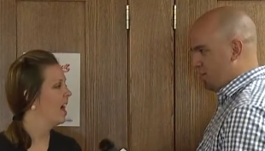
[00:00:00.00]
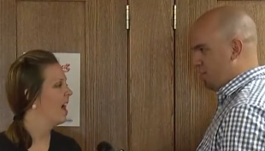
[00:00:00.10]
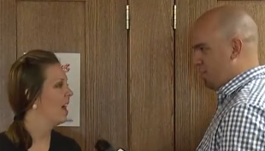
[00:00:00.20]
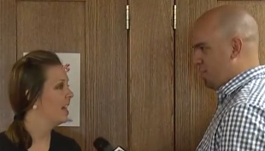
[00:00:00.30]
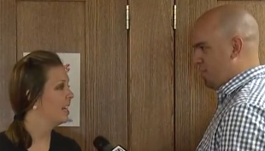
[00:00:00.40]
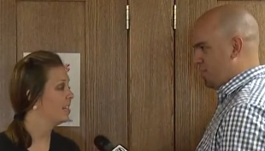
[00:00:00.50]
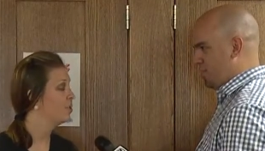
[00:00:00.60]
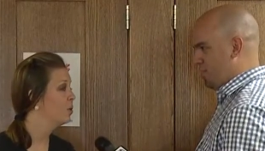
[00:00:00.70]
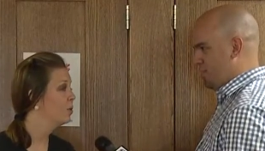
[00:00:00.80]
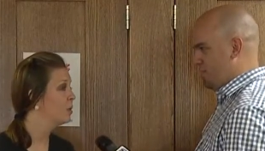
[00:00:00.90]
Speaker 1: Uh, yes, yeah,
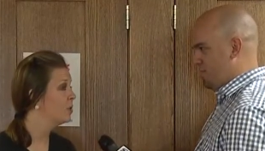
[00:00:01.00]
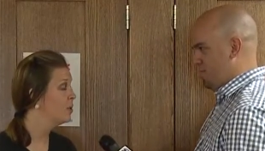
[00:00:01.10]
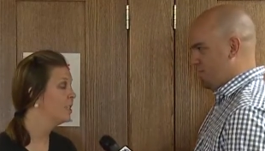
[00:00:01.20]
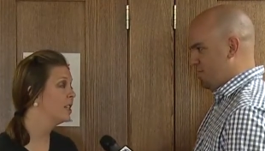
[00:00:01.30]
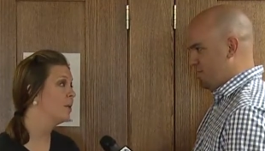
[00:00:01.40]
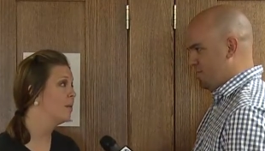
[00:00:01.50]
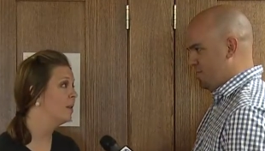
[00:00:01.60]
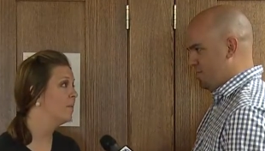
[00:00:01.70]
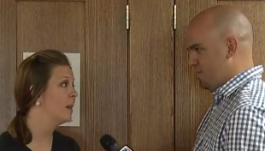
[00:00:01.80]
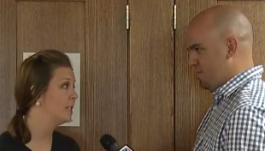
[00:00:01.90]
so Pursuit is a
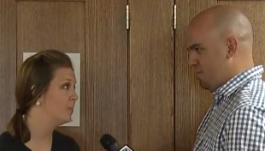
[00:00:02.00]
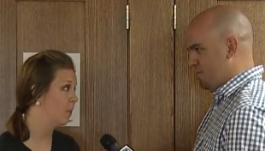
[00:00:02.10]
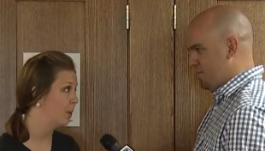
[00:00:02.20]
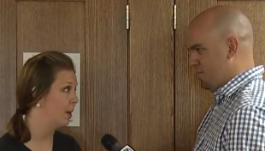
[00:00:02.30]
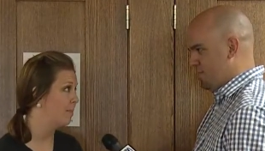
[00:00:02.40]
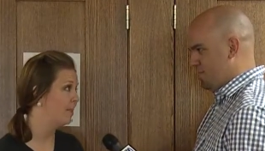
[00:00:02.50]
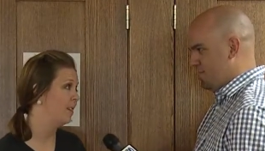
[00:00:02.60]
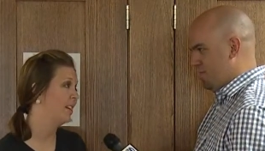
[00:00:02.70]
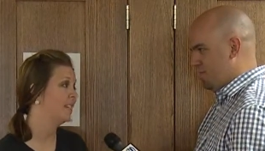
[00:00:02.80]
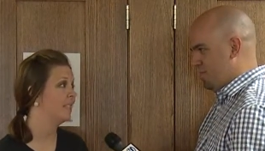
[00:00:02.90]
community based program. So
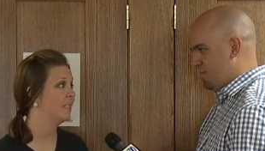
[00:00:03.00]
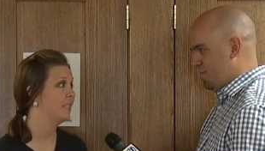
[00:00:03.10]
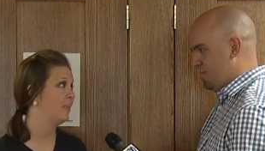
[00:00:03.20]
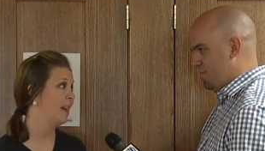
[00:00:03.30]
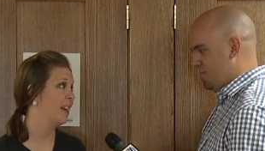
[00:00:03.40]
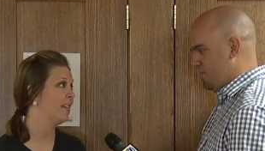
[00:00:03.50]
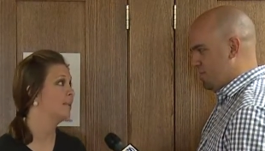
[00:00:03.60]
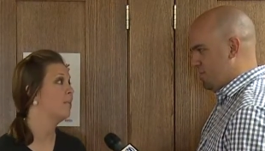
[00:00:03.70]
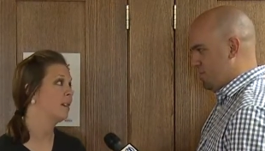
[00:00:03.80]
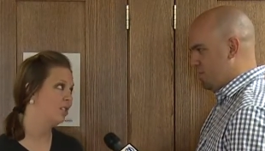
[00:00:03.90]
the idea is to spend as
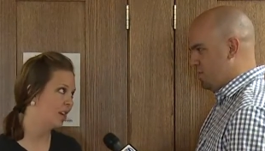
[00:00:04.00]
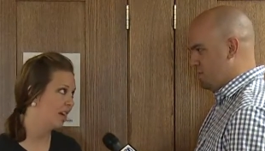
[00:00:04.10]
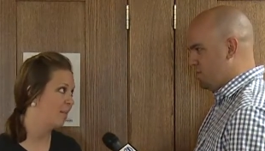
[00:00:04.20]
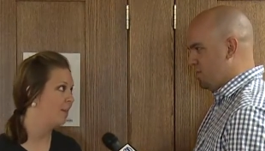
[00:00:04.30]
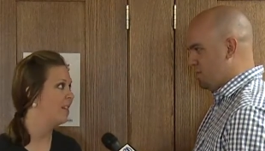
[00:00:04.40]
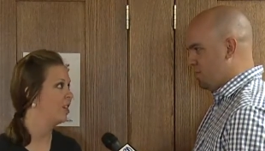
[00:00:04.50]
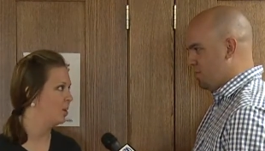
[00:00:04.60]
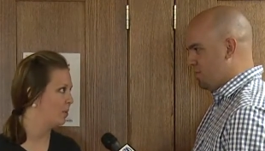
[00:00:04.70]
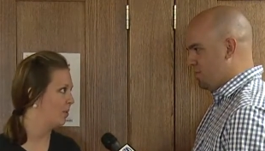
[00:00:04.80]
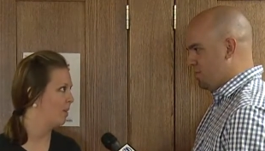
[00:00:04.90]
much time in the
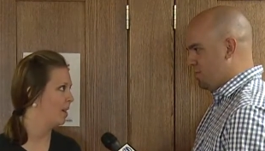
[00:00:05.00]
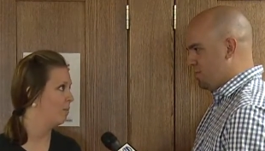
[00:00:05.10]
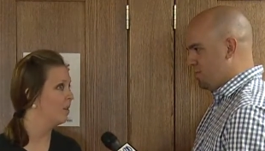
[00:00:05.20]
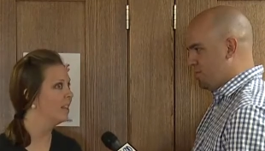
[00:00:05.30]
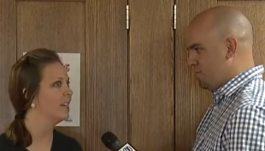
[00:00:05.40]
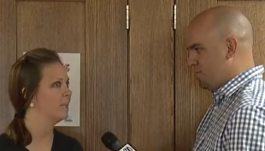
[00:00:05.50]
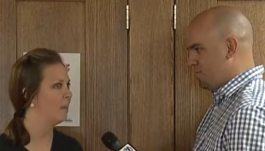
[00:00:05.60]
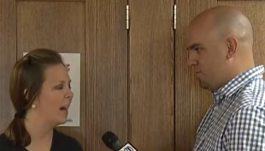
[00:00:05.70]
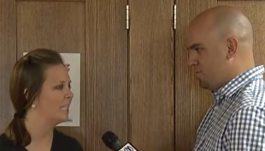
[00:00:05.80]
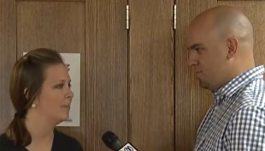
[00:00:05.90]
community really as
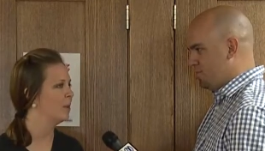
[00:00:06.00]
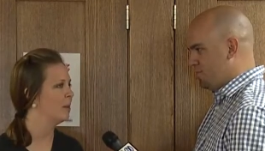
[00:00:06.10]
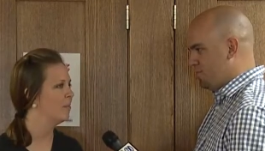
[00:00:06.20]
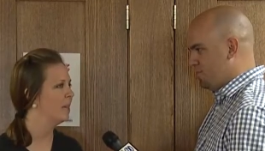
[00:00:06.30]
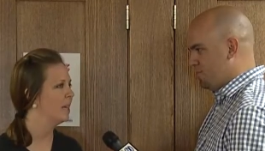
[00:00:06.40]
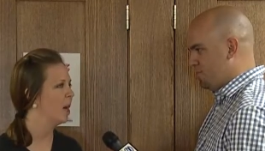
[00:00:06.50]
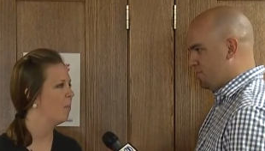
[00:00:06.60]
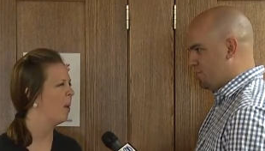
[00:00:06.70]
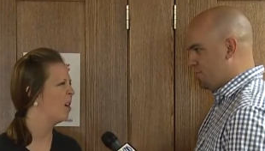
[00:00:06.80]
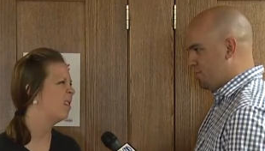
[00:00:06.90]
possible and be a
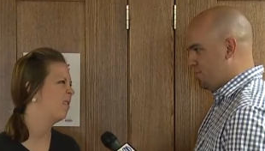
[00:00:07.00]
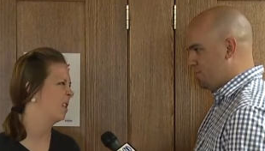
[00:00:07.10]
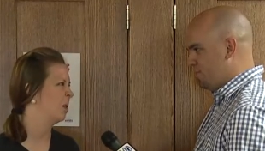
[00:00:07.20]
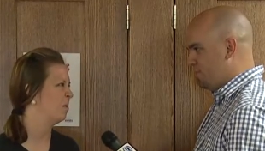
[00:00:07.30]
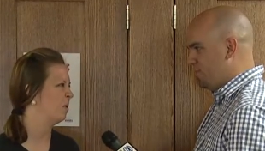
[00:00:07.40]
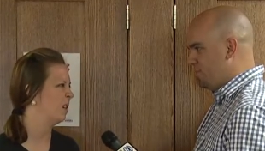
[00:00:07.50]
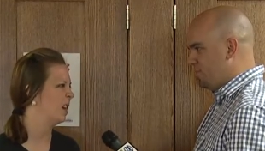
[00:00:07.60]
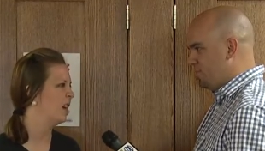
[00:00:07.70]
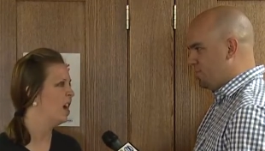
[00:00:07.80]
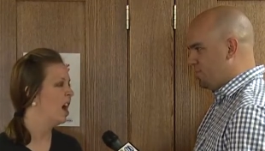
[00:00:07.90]
part of the
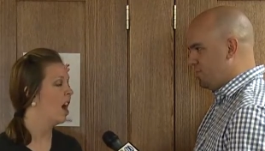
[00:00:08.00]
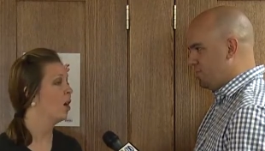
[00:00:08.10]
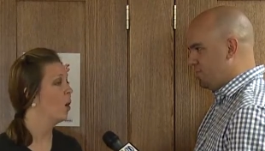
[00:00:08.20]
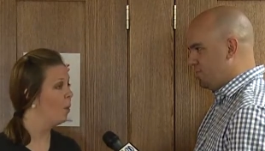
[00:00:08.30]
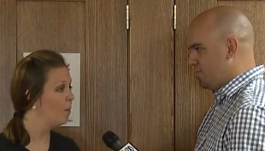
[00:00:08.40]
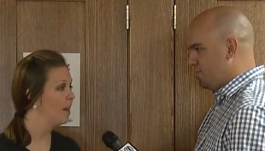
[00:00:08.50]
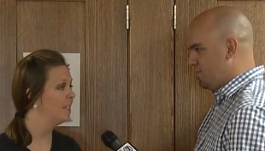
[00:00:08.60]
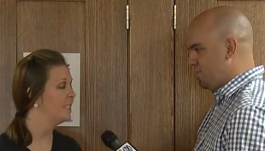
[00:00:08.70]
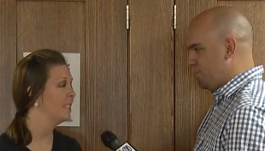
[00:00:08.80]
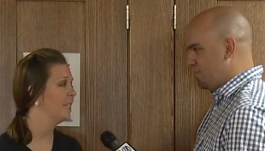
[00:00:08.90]
community. Our home
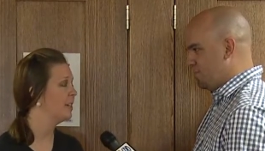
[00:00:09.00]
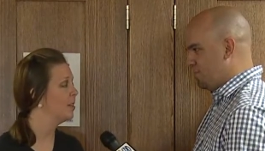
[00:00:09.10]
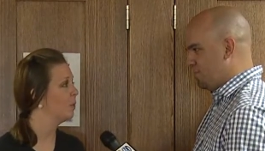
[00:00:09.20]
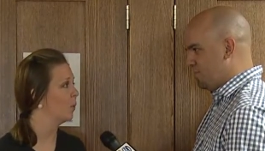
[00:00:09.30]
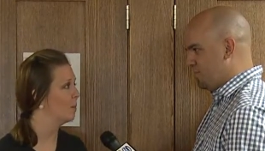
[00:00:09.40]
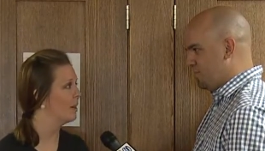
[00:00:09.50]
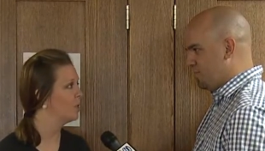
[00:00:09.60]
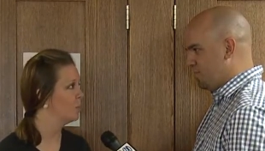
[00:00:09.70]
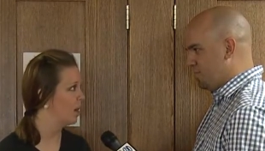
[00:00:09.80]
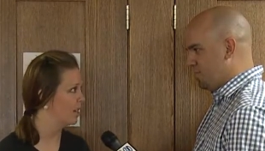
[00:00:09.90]
base is here in the Rolling
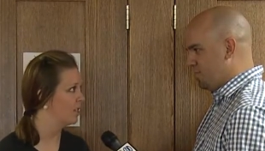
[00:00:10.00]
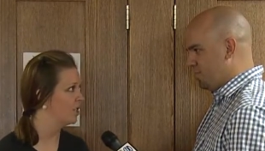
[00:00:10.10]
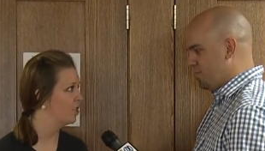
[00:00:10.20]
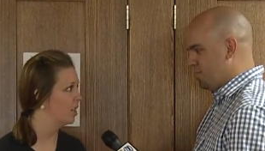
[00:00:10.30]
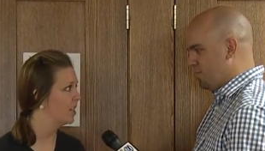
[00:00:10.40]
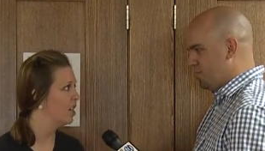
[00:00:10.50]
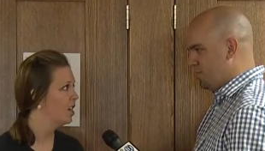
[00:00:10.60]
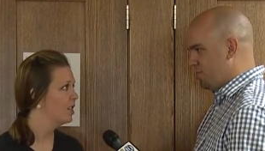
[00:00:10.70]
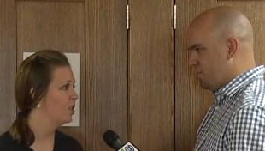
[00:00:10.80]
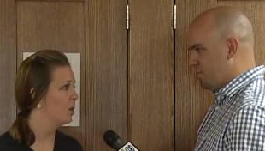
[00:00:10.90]
Meadows Park District.
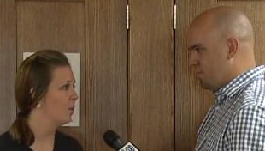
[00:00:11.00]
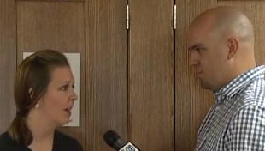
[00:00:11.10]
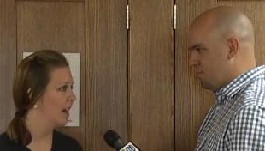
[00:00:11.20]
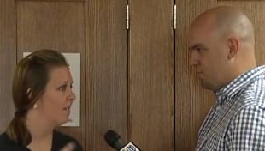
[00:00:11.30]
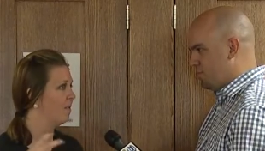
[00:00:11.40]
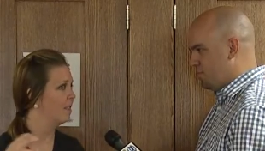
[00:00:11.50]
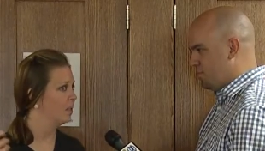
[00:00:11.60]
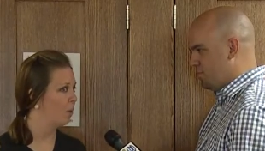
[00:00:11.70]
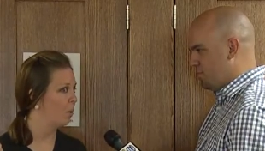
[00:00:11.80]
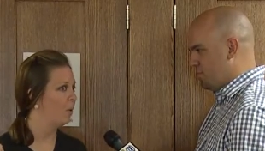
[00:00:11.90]
So we have this
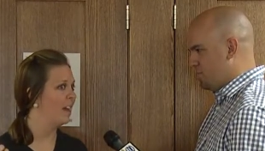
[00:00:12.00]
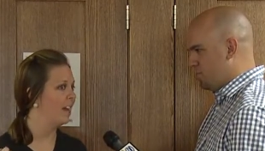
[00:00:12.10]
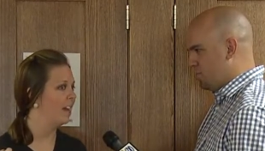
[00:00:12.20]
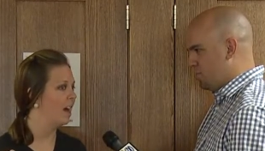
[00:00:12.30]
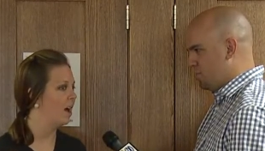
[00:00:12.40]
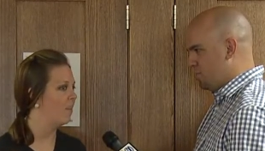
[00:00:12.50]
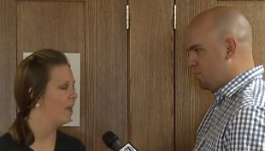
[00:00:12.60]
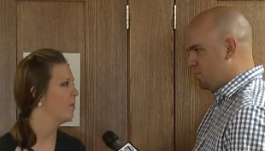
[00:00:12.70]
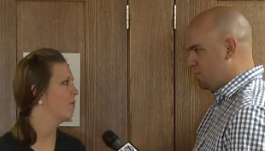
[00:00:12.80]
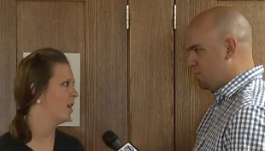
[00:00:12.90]
whole wing um,
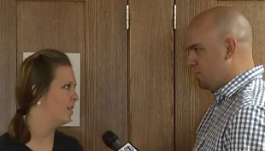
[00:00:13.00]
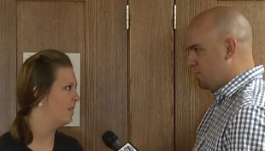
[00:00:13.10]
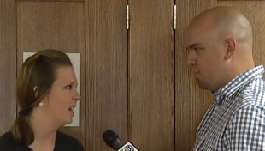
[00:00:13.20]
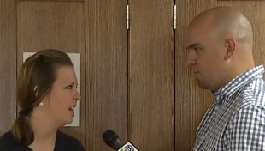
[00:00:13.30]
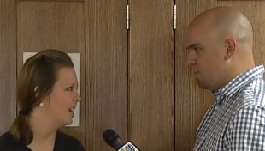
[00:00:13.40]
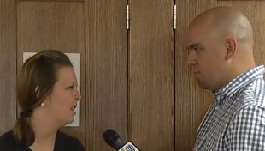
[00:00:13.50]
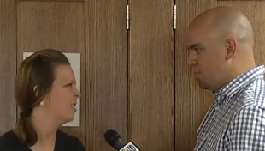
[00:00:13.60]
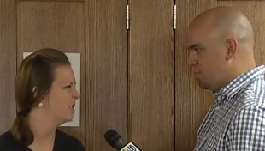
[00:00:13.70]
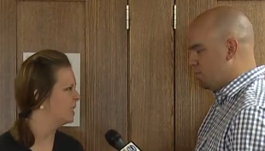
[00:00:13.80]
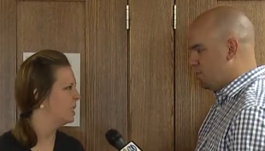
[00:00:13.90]
that we've renovated, and
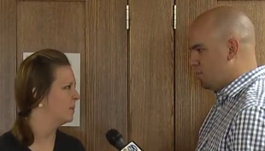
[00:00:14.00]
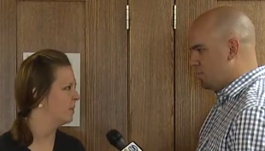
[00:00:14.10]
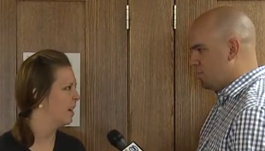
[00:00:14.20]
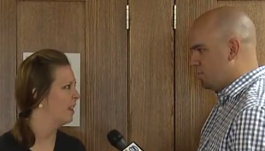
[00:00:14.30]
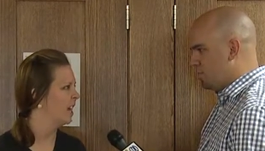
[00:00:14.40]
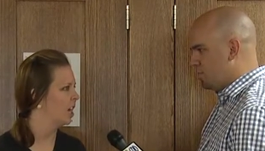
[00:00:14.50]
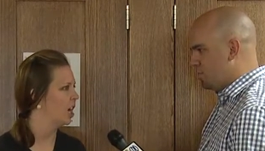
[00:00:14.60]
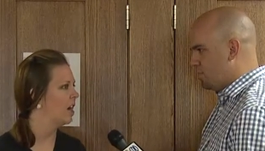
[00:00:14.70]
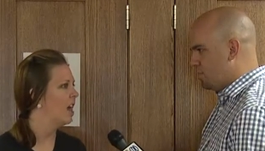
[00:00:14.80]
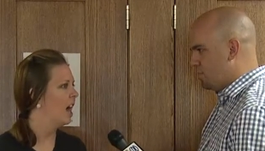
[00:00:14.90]
you'll see some of that later.